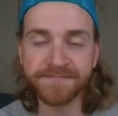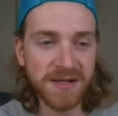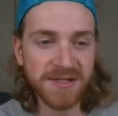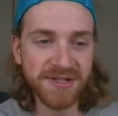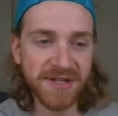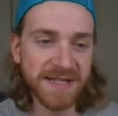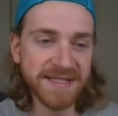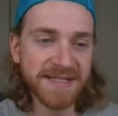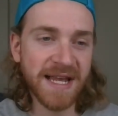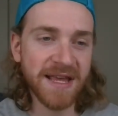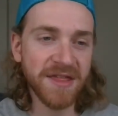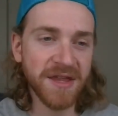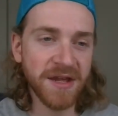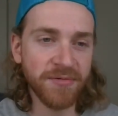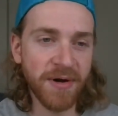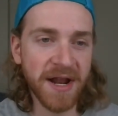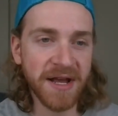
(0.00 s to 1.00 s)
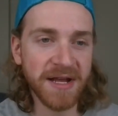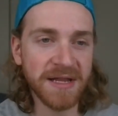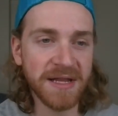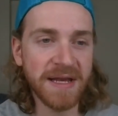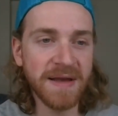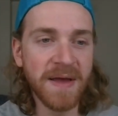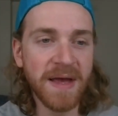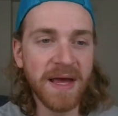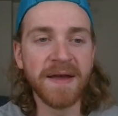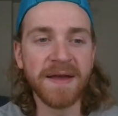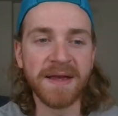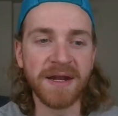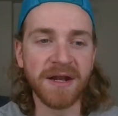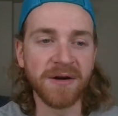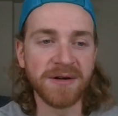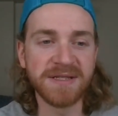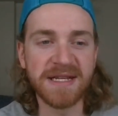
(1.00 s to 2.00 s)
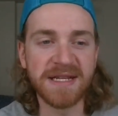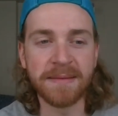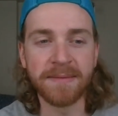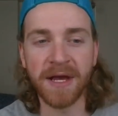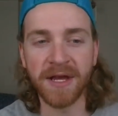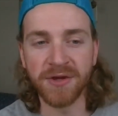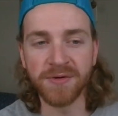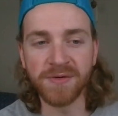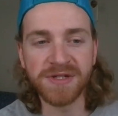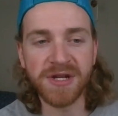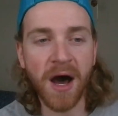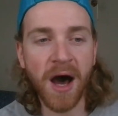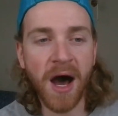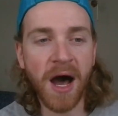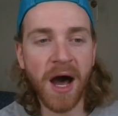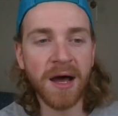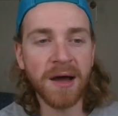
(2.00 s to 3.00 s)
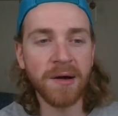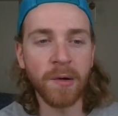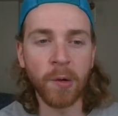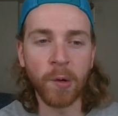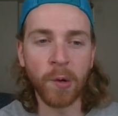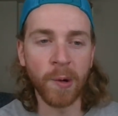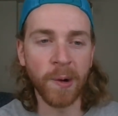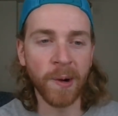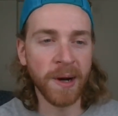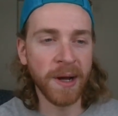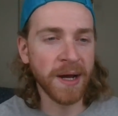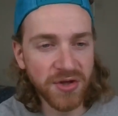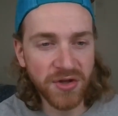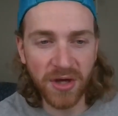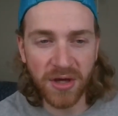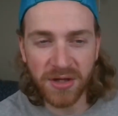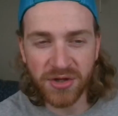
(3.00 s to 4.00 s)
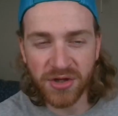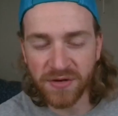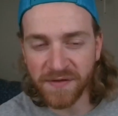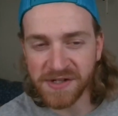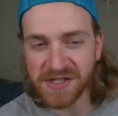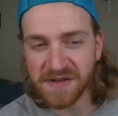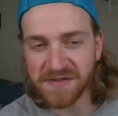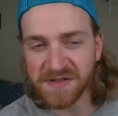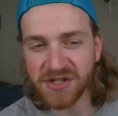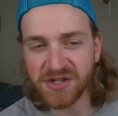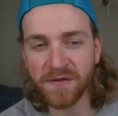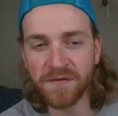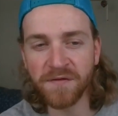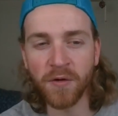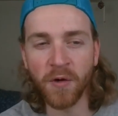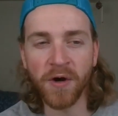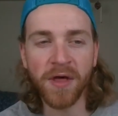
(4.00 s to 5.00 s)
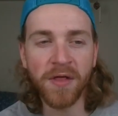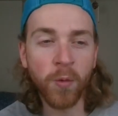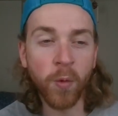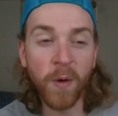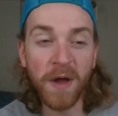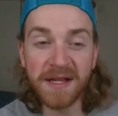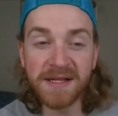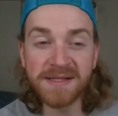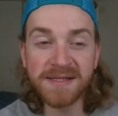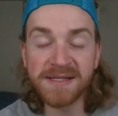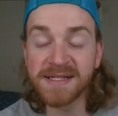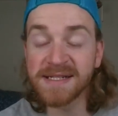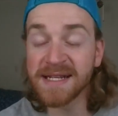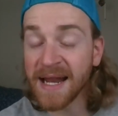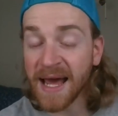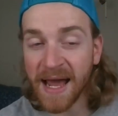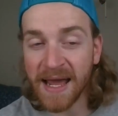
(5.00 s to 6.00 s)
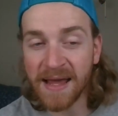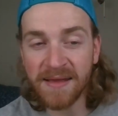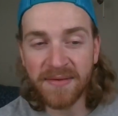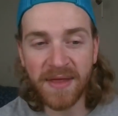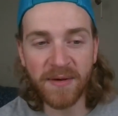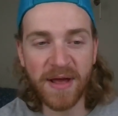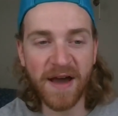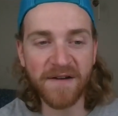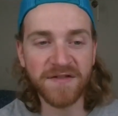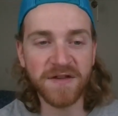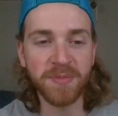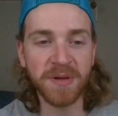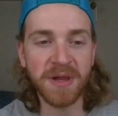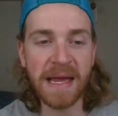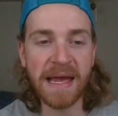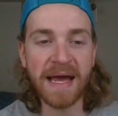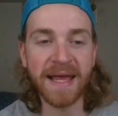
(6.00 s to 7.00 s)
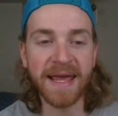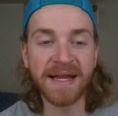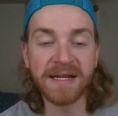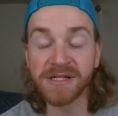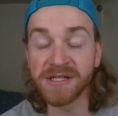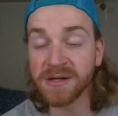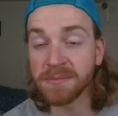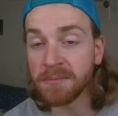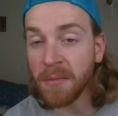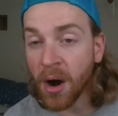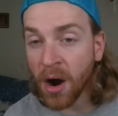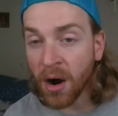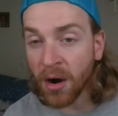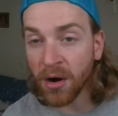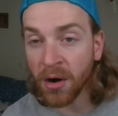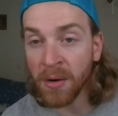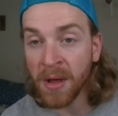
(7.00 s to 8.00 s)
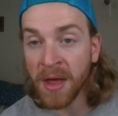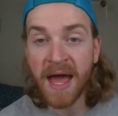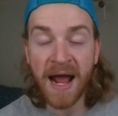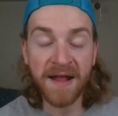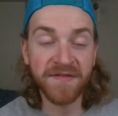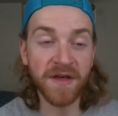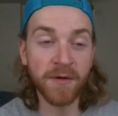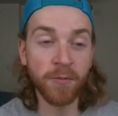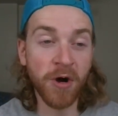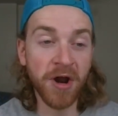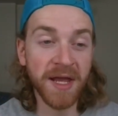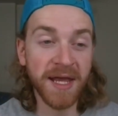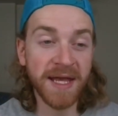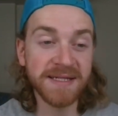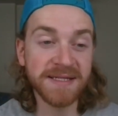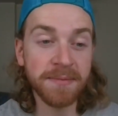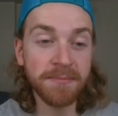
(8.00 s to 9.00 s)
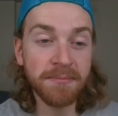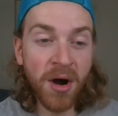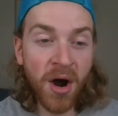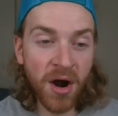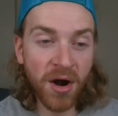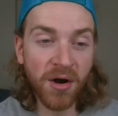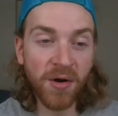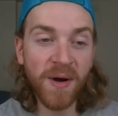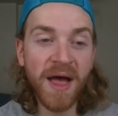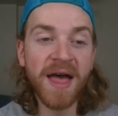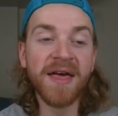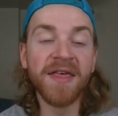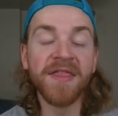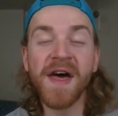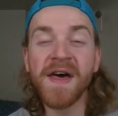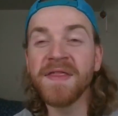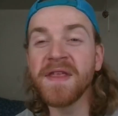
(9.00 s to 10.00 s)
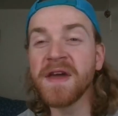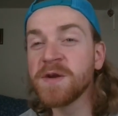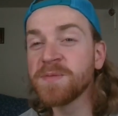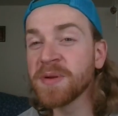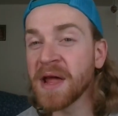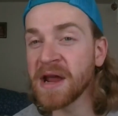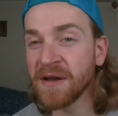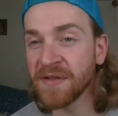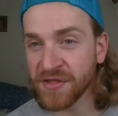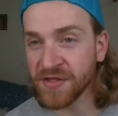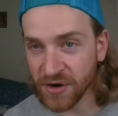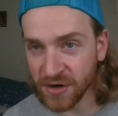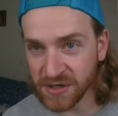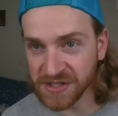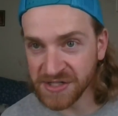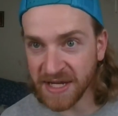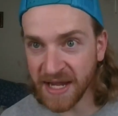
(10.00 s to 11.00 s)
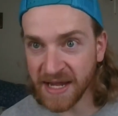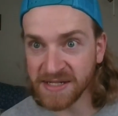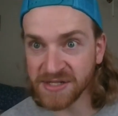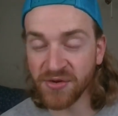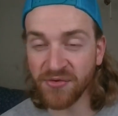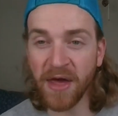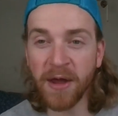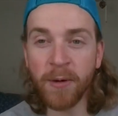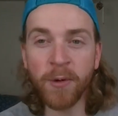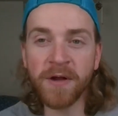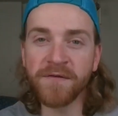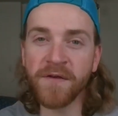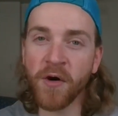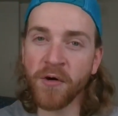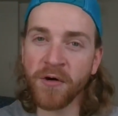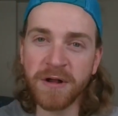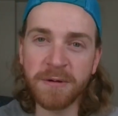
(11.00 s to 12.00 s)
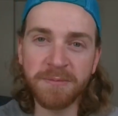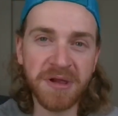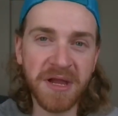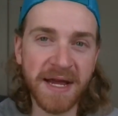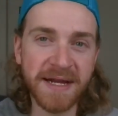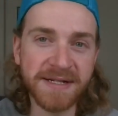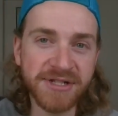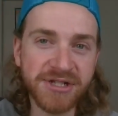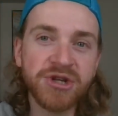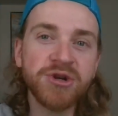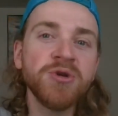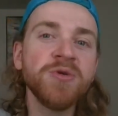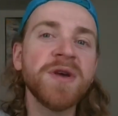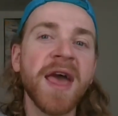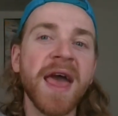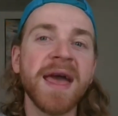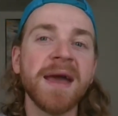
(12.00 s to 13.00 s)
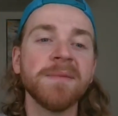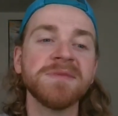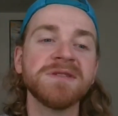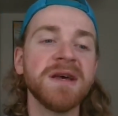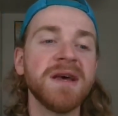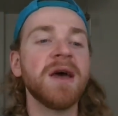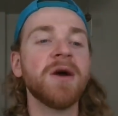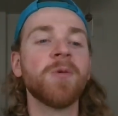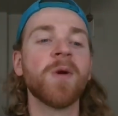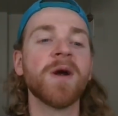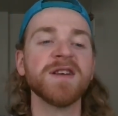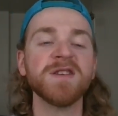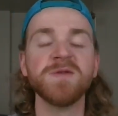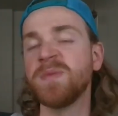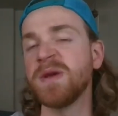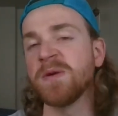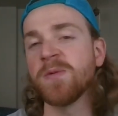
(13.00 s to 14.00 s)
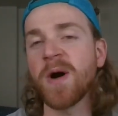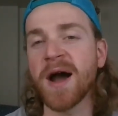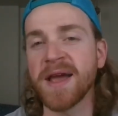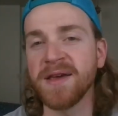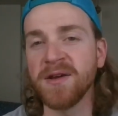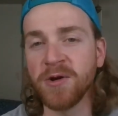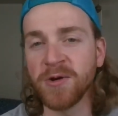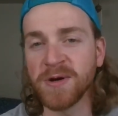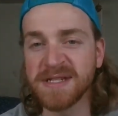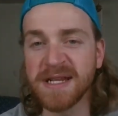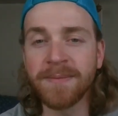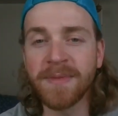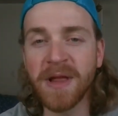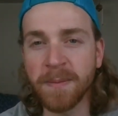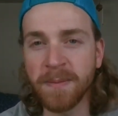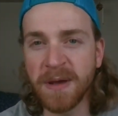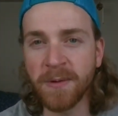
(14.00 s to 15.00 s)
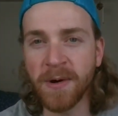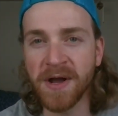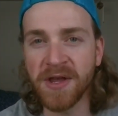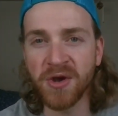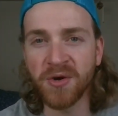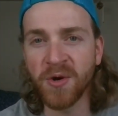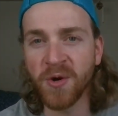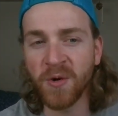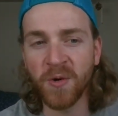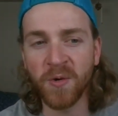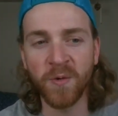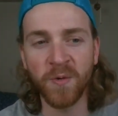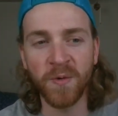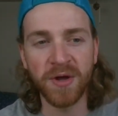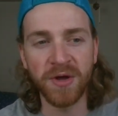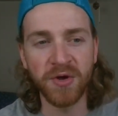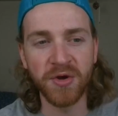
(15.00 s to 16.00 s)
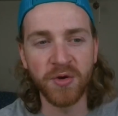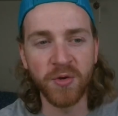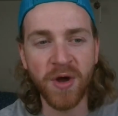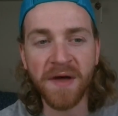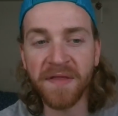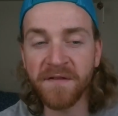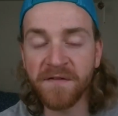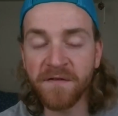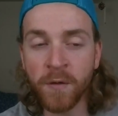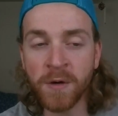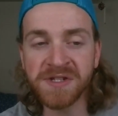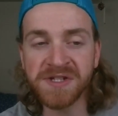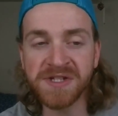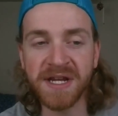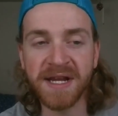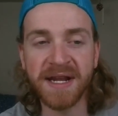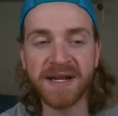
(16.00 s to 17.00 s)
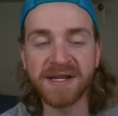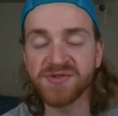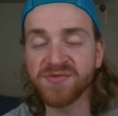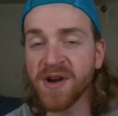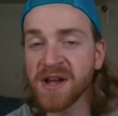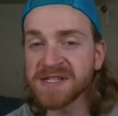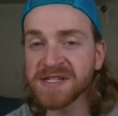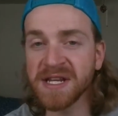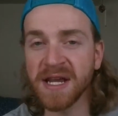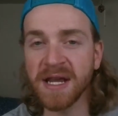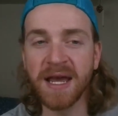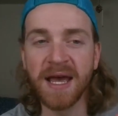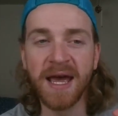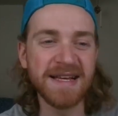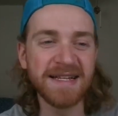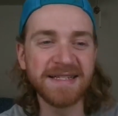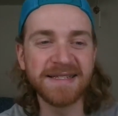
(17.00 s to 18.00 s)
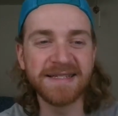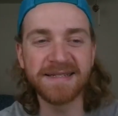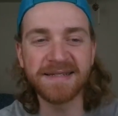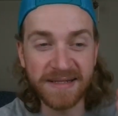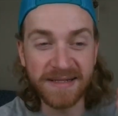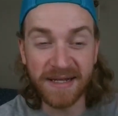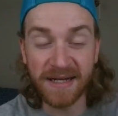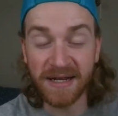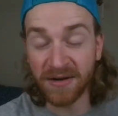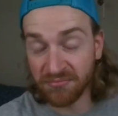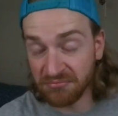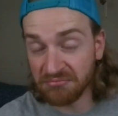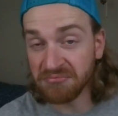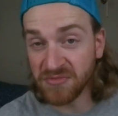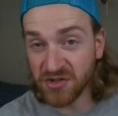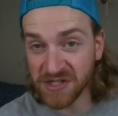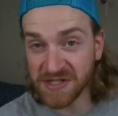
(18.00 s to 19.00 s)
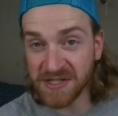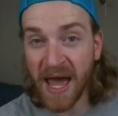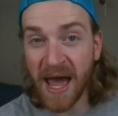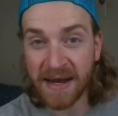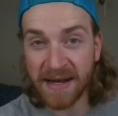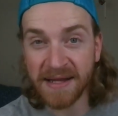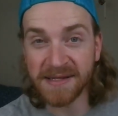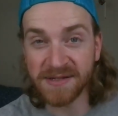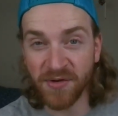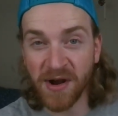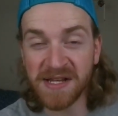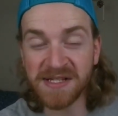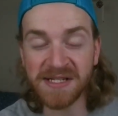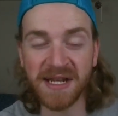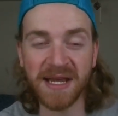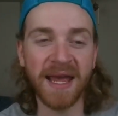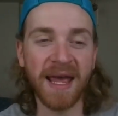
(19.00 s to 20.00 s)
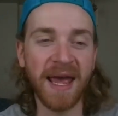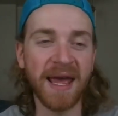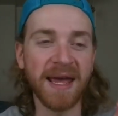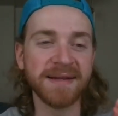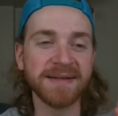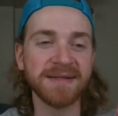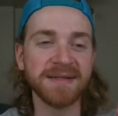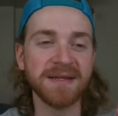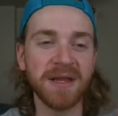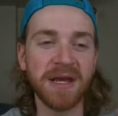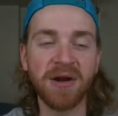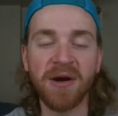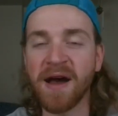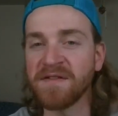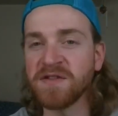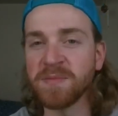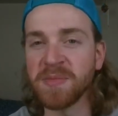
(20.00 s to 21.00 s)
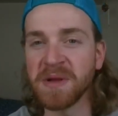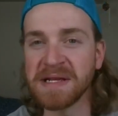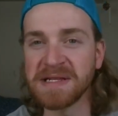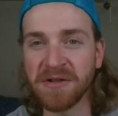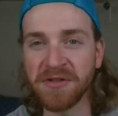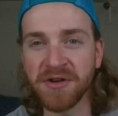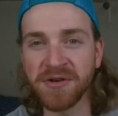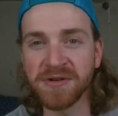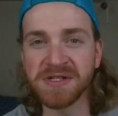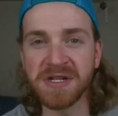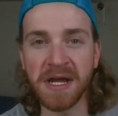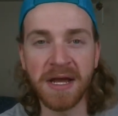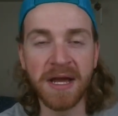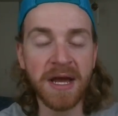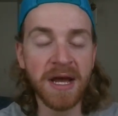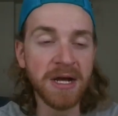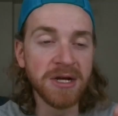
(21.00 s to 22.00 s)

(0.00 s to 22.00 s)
So let's say theoretically, a team like Utah or University of Central Florida wins tonight, they would have to play again tomorrow. And if they won again tomorrow, then they'd play on Thursday. So they would have already played 2 games, whereas BYU, a team like BYU who got the 4 seed and is resting, is just that, is resting, and they don't have to play till Thursday.